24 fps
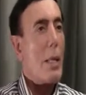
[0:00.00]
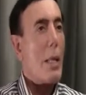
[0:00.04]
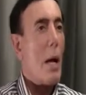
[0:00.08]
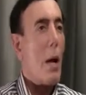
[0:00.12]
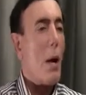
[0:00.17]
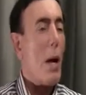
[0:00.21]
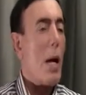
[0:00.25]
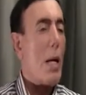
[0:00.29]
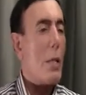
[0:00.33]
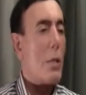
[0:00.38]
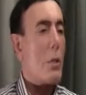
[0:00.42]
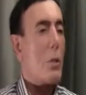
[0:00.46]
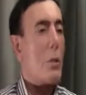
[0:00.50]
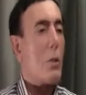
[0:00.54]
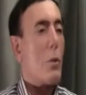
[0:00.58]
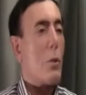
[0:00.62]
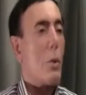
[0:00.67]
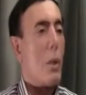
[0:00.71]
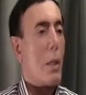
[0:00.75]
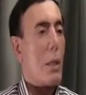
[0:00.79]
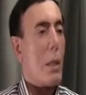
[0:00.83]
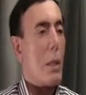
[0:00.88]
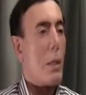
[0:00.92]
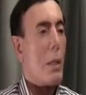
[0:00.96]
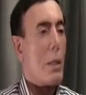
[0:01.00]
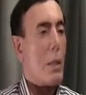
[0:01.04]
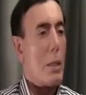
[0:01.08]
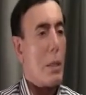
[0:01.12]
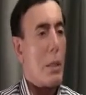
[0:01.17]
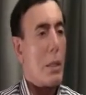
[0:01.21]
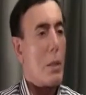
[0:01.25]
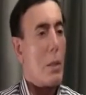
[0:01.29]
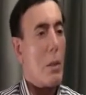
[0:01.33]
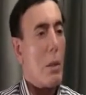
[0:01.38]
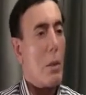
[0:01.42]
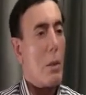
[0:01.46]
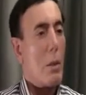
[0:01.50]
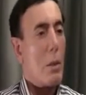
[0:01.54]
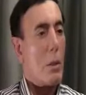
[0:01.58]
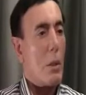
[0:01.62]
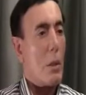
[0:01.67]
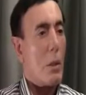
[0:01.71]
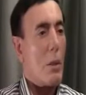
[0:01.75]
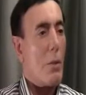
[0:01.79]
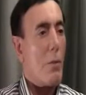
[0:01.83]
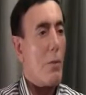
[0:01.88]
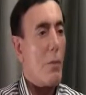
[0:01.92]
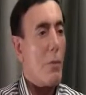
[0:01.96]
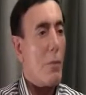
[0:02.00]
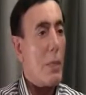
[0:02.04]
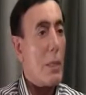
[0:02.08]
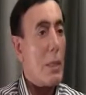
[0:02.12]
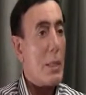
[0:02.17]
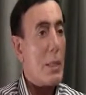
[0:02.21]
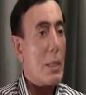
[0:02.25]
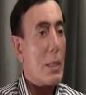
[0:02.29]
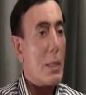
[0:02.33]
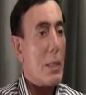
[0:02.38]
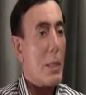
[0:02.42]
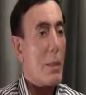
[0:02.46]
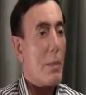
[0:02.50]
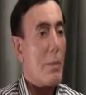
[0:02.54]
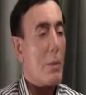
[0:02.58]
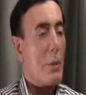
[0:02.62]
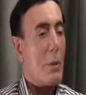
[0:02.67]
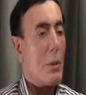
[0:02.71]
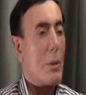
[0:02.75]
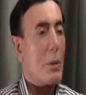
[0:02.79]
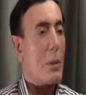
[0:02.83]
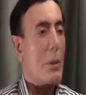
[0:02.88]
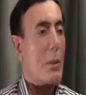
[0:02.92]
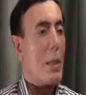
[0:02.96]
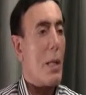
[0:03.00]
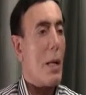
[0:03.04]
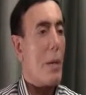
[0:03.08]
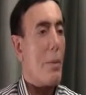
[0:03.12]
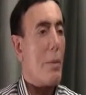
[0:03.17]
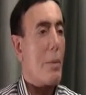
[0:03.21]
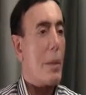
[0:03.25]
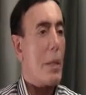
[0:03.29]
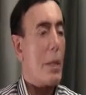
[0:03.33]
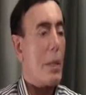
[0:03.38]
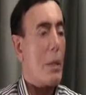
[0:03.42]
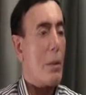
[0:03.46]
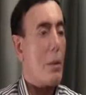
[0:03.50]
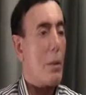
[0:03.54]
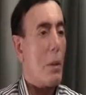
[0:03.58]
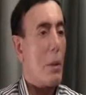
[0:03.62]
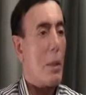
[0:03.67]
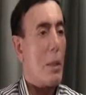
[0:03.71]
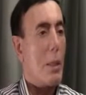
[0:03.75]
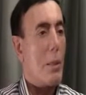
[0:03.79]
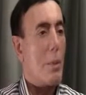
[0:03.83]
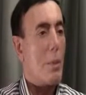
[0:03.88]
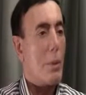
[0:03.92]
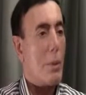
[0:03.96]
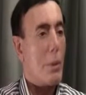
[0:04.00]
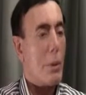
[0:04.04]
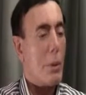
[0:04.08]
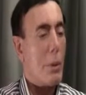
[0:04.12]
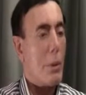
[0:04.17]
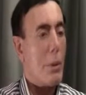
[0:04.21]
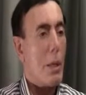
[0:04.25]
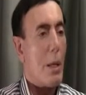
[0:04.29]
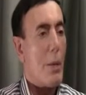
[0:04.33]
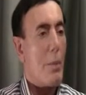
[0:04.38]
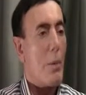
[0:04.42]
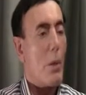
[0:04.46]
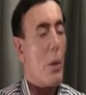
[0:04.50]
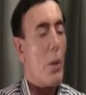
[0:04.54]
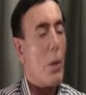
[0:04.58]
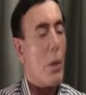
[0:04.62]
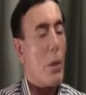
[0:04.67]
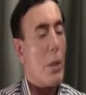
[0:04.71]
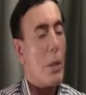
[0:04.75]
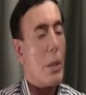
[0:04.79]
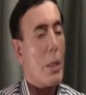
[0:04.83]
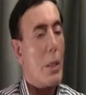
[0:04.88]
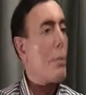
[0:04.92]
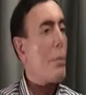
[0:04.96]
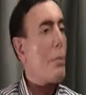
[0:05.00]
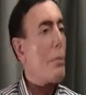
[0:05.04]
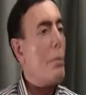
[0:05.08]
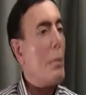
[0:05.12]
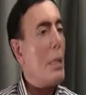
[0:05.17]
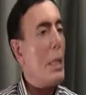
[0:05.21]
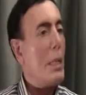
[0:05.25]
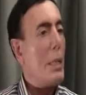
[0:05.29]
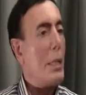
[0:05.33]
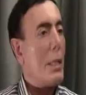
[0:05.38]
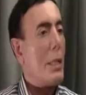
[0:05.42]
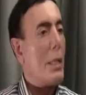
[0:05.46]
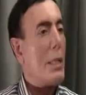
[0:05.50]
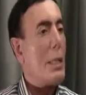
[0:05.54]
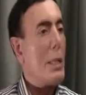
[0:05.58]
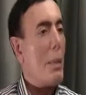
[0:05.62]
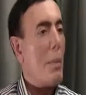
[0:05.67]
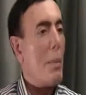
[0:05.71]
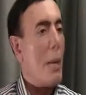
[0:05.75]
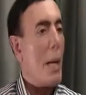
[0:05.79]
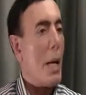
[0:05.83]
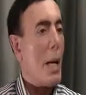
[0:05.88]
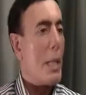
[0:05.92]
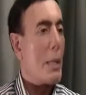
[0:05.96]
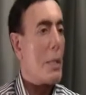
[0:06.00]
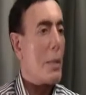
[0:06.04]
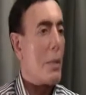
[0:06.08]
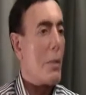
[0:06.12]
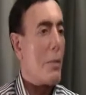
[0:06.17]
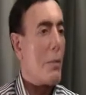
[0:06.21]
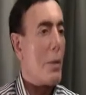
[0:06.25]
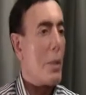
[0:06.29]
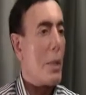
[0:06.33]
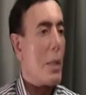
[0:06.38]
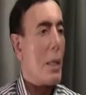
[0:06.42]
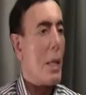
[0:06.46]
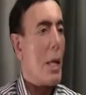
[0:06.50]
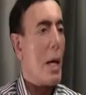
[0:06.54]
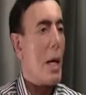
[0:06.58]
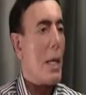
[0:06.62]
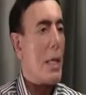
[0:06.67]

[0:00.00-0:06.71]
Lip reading: Now, as to whether this is going to convince them to stop their nuclear program or meet the demands of the